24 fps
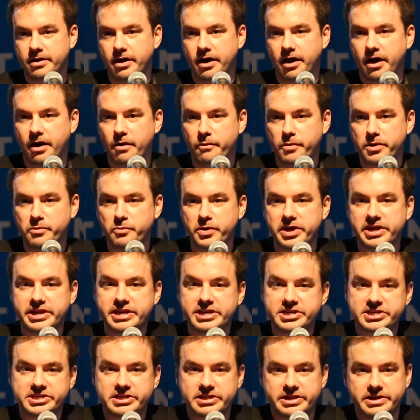When we
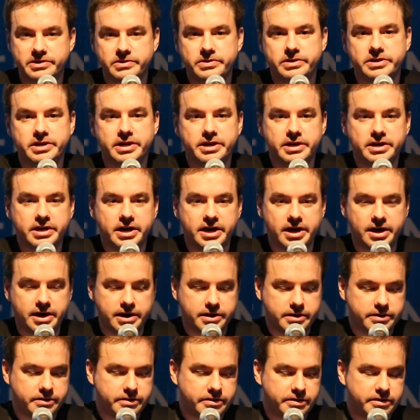initially
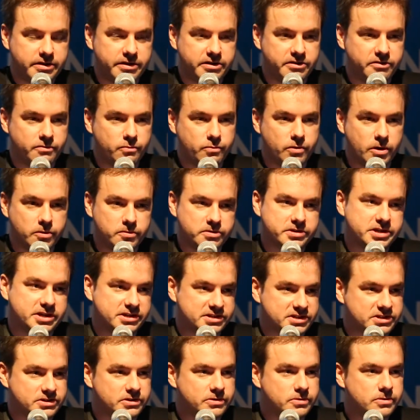wrote
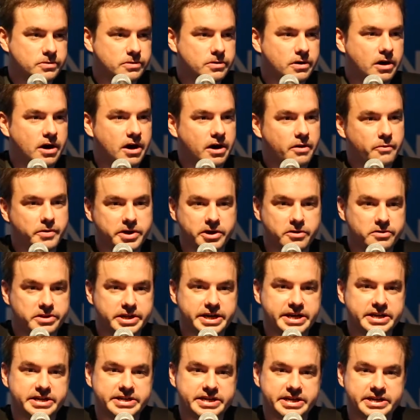KAZOO, we
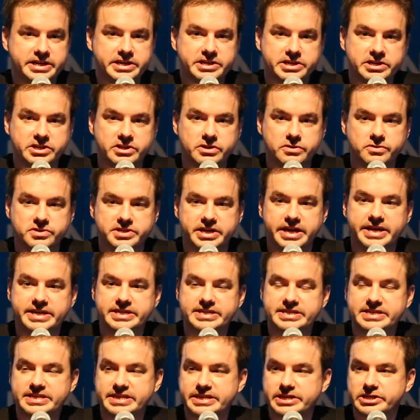only intended to use a
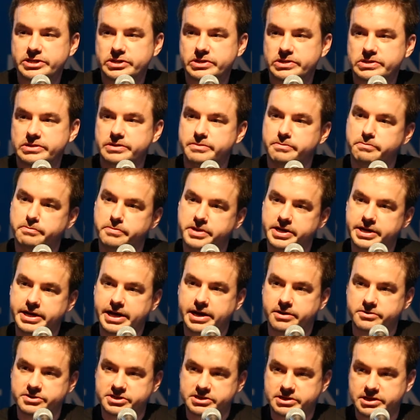single big
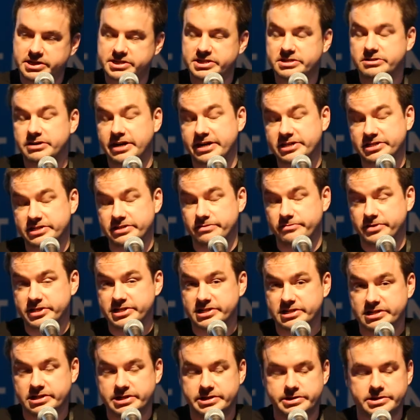couch cluster, actually
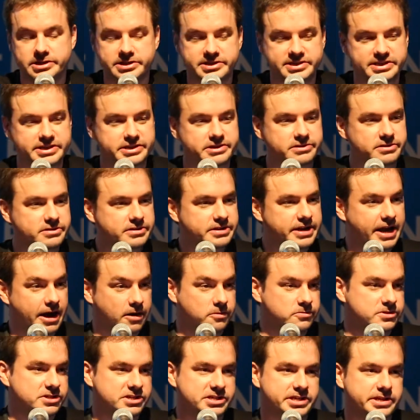originally a single
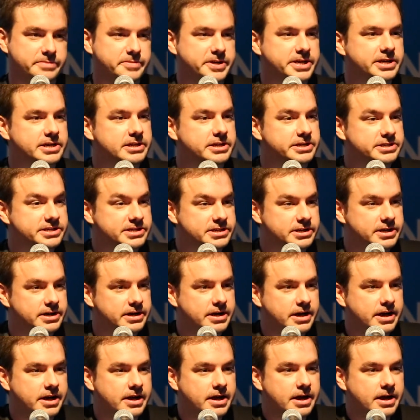couch DB cluster.
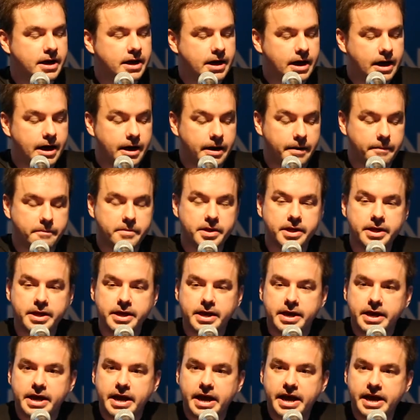
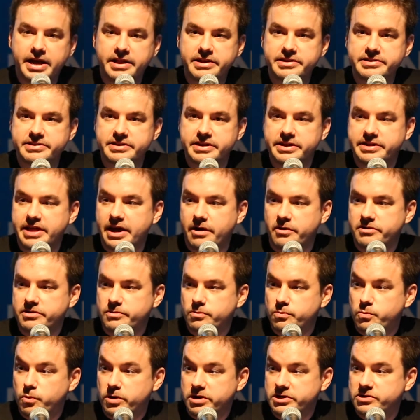And
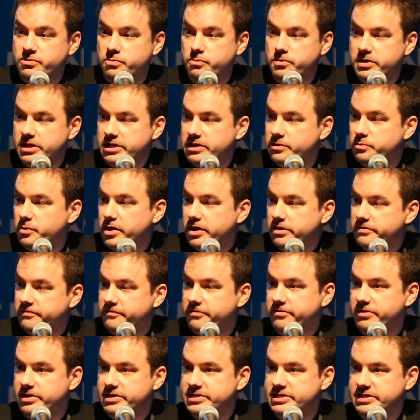that worked really well
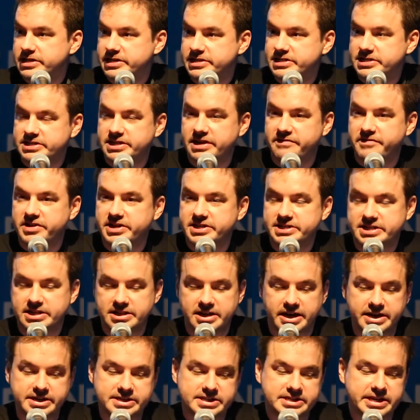for us. It's given us a
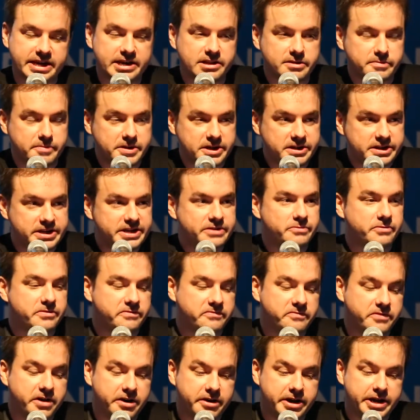lot of scalability. We're
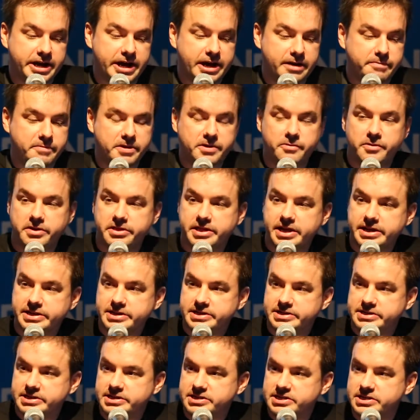very happy with that
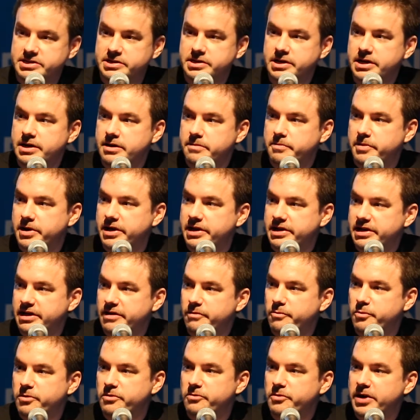decision,
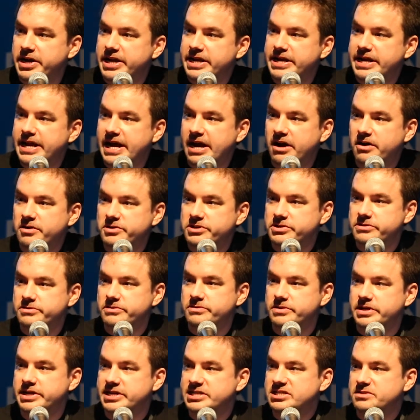but we're ready now
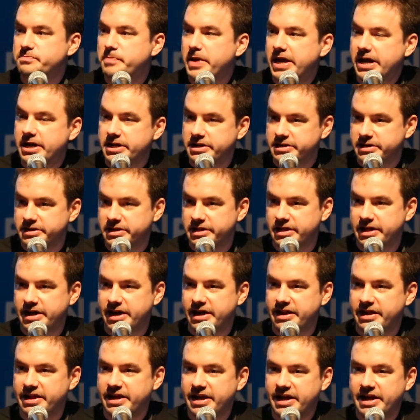to expand on
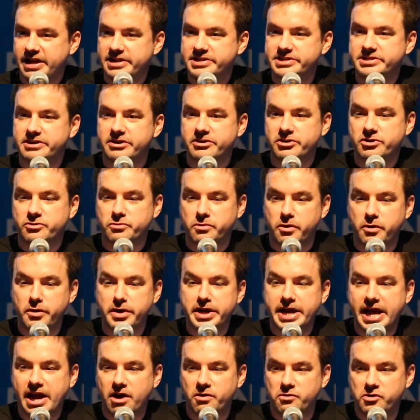that and start
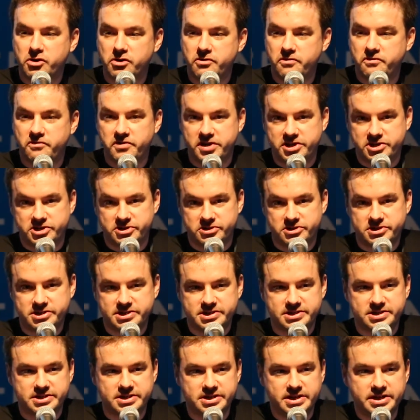growing out new
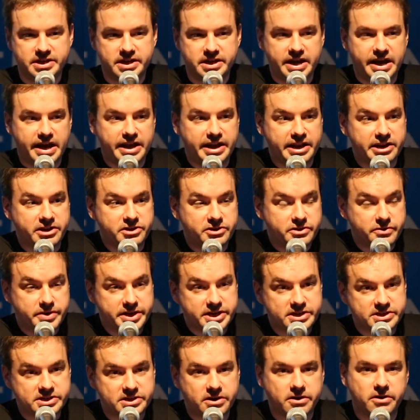features. And in
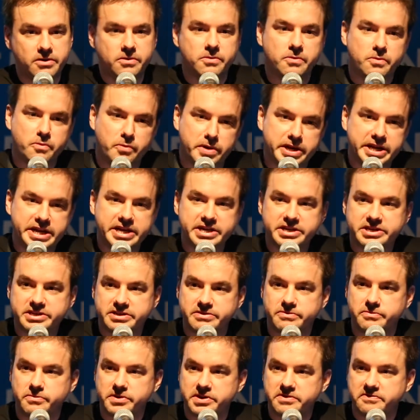doing so, we needed
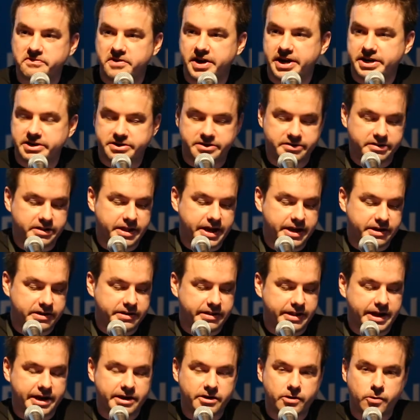to refactor
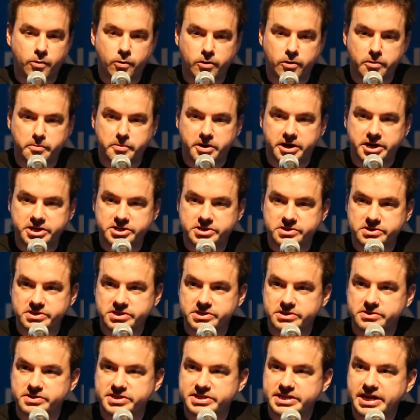that core module.
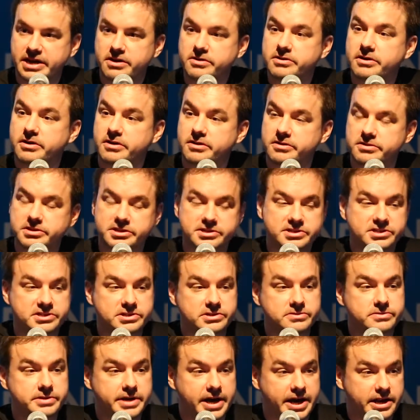So it's now called
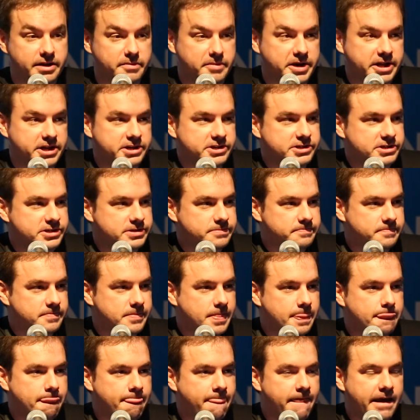KAZOO Data Manager.
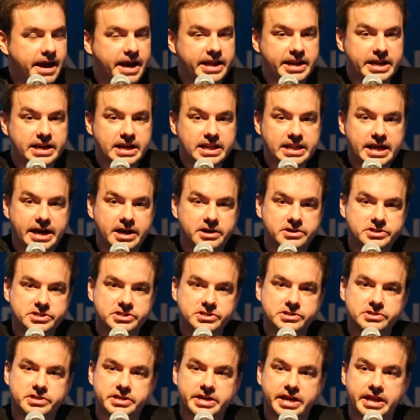And it allows
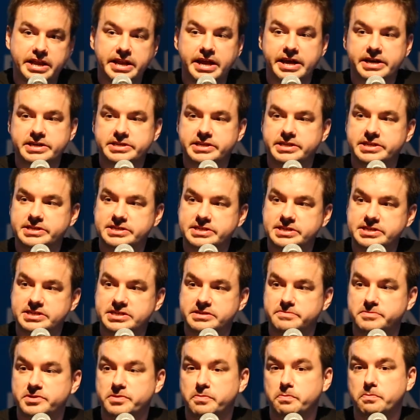you to connect the
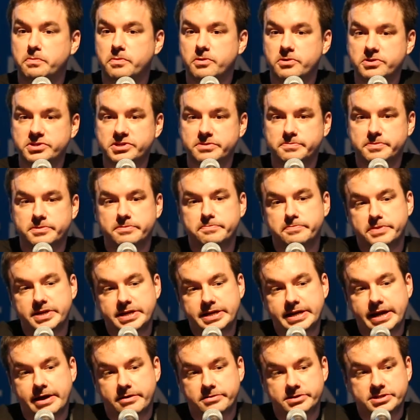system to multiple
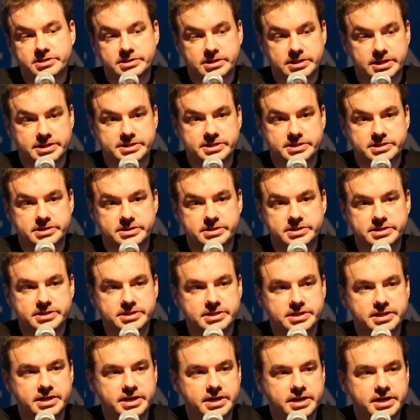big couch
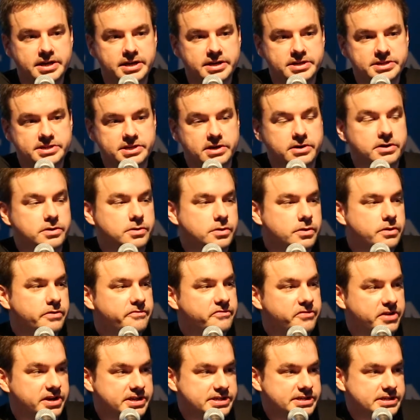clusters. So,
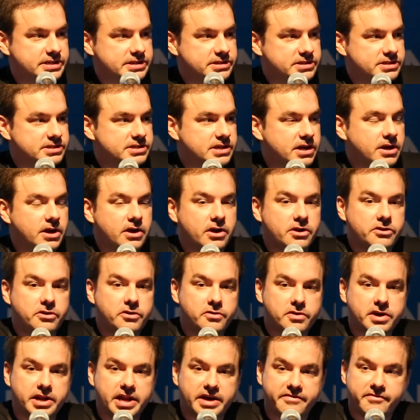for instance,
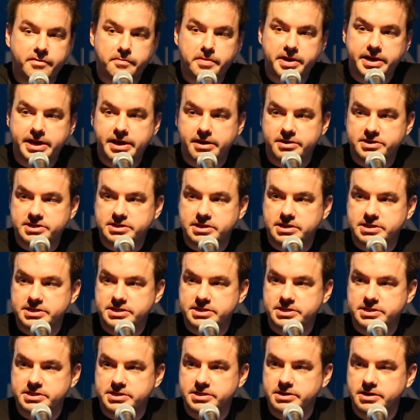you could have a big couch
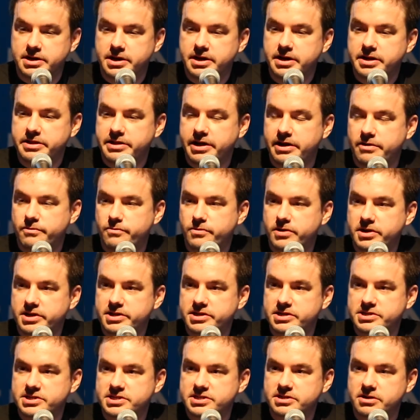cluster that
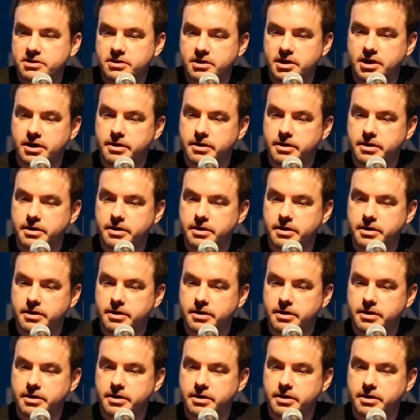runs